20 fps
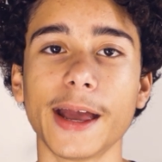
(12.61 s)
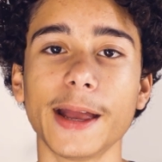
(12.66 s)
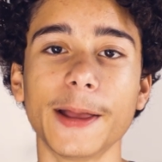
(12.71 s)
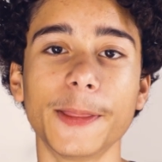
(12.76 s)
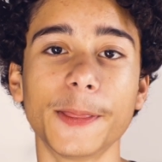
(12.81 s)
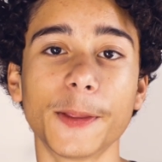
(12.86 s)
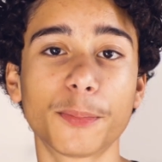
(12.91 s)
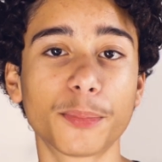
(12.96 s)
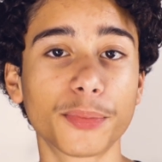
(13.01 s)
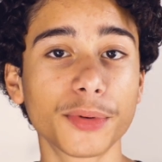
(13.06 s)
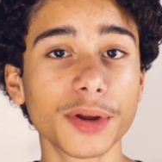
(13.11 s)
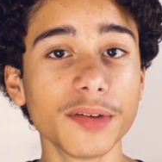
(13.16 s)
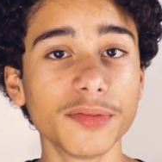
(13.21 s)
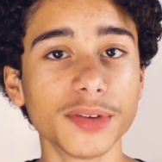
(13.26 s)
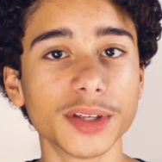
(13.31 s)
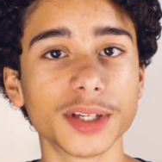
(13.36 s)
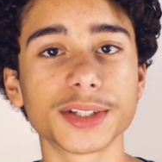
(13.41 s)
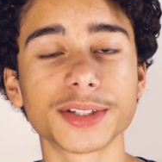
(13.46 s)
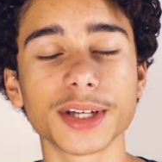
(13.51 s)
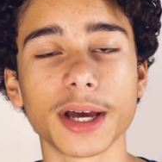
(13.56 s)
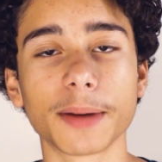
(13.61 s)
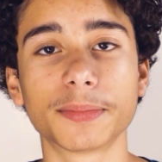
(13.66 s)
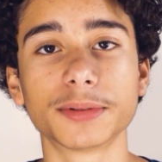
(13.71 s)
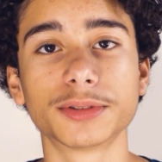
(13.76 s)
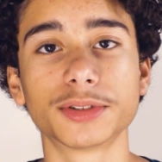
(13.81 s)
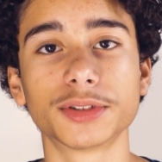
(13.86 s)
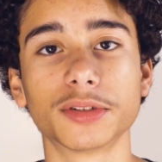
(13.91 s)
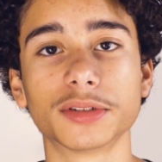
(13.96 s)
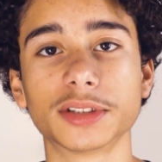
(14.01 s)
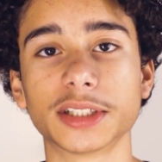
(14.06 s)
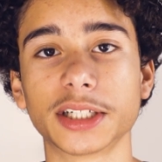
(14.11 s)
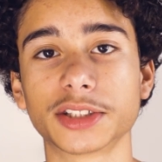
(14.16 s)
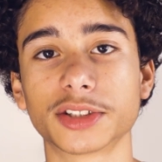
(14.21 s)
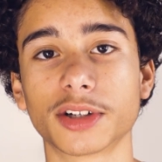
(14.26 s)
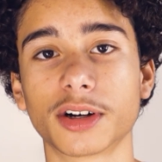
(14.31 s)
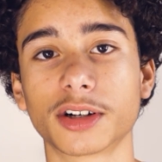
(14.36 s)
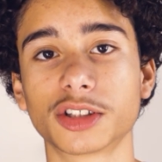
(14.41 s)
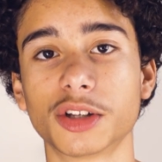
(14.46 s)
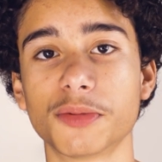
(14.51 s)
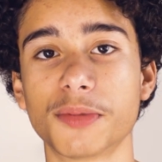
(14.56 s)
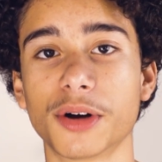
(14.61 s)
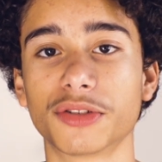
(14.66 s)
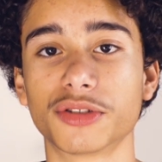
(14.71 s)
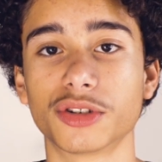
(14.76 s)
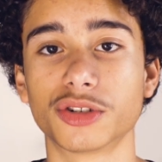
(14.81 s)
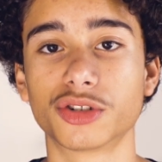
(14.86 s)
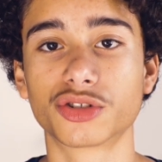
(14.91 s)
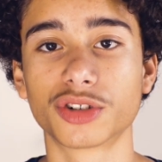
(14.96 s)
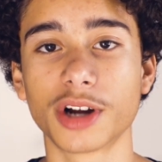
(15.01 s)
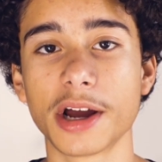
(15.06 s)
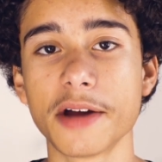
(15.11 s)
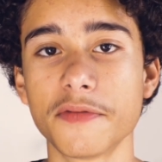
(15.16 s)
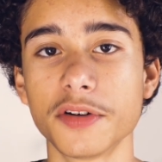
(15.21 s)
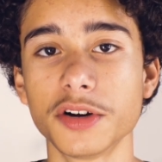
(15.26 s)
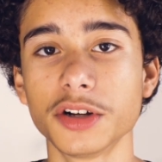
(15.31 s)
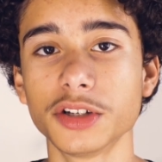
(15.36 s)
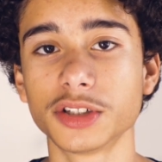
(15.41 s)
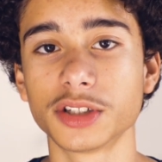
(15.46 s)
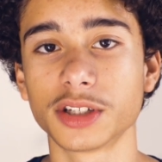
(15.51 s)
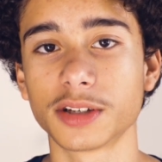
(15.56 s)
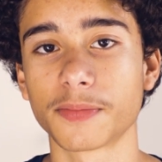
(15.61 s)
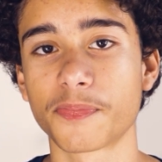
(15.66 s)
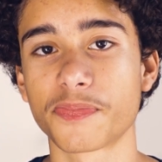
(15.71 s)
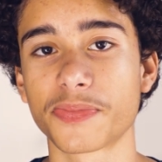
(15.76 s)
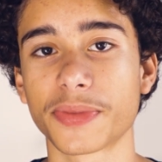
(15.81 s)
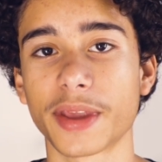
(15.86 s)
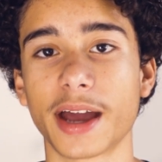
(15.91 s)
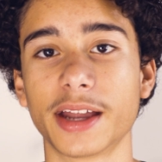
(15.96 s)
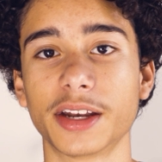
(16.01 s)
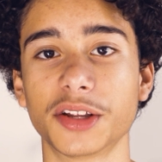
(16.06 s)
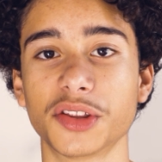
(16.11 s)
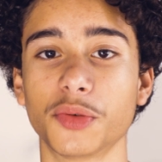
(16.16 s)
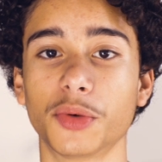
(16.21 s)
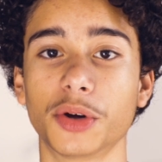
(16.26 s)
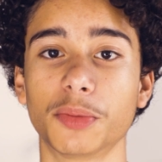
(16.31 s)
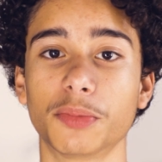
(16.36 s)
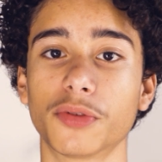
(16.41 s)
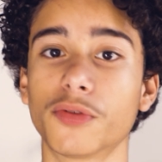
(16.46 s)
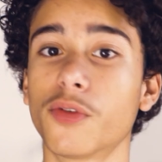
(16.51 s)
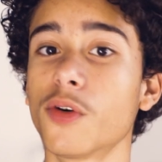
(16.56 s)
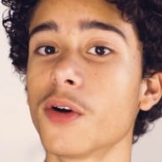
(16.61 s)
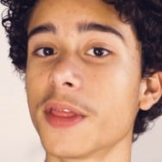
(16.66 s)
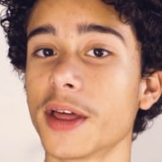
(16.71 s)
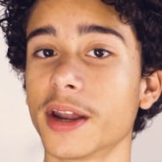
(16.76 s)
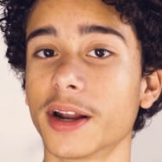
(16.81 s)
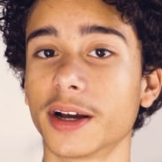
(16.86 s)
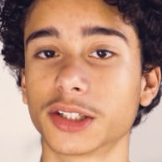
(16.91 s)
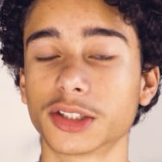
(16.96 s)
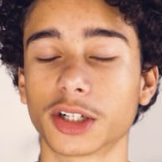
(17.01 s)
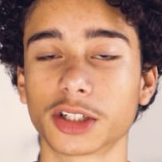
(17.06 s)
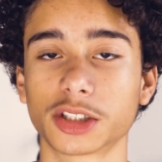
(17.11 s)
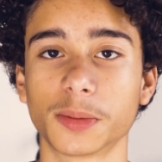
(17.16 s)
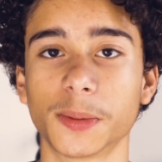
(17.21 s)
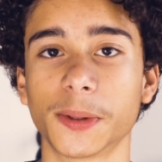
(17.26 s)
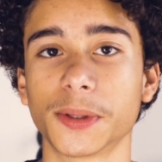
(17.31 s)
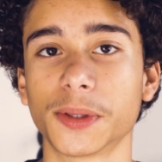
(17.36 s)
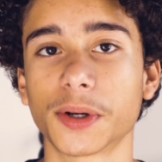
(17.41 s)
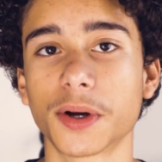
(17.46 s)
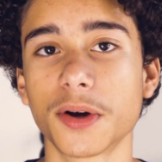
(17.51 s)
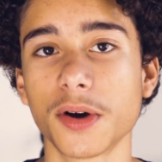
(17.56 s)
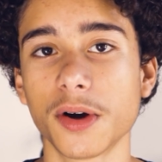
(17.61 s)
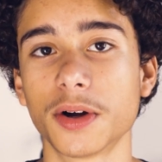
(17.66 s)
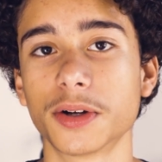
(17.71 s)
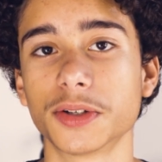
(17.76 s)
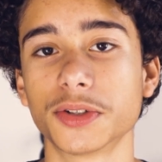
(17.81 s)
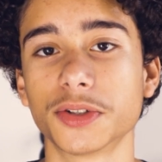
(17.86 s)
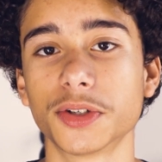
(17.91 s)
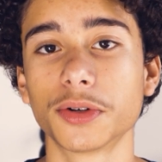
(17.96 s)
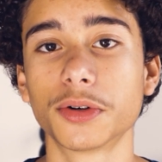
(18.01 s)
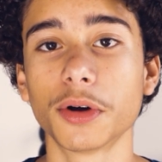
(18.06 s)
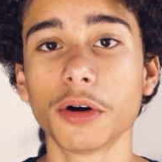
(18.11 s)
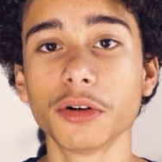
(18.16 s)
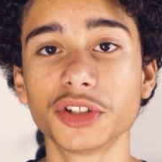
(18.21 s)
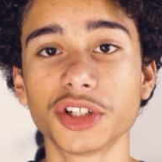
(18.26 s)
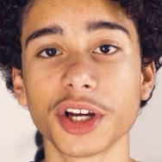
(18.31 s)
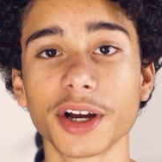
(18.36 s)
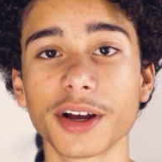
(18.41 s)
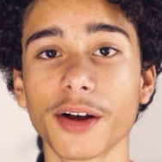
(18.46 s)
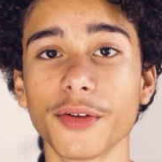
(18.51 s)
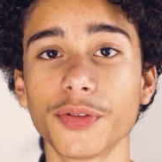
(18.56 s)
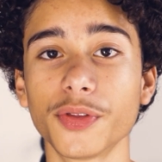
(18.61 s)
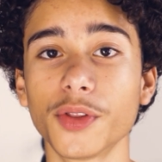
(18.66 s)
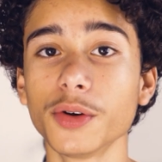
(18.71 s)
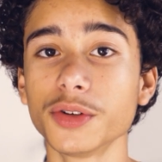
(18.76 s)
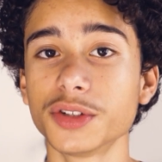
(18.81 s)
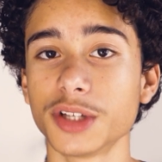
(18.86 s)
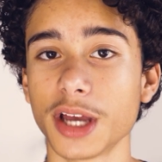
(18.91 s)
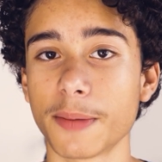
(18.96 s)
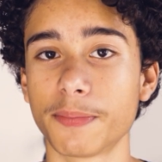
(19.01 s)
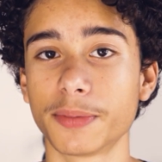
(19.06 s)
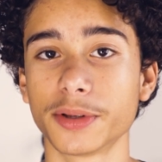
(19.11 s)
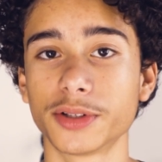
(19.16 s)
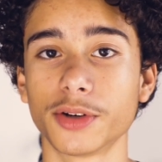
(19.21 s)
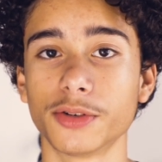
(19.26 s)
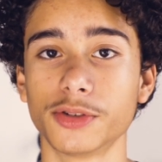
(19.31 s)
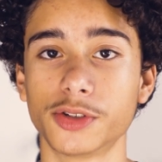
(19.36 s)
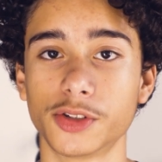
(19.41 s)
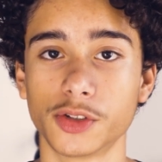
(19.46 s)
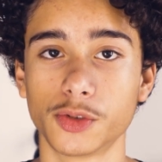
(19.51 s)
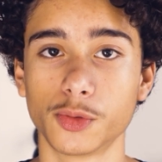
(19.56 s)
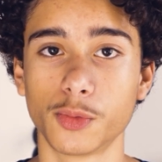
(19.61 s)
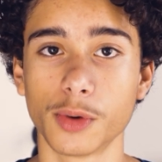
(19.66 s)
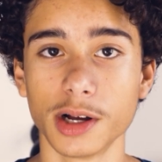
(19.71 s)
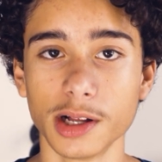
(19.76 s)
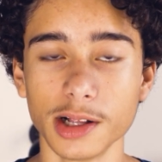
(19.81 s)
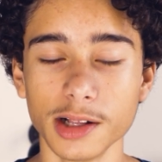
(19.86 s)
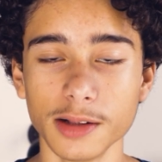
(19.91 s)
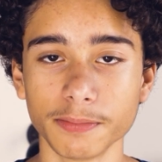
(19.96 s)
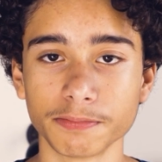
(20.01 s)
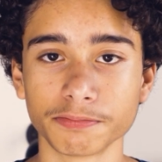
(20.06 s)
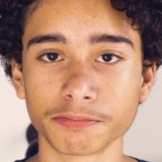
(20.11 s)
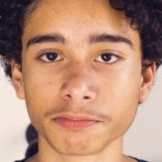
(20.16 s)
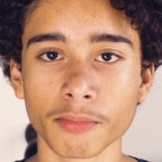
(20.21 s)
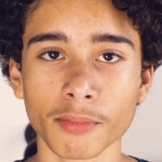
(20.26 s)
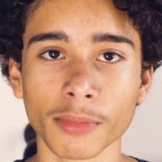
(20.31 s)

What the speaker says: In the previous episode, I talked about the drivers, and in the one before that, I talked about the cars. So go check out those episodes as well,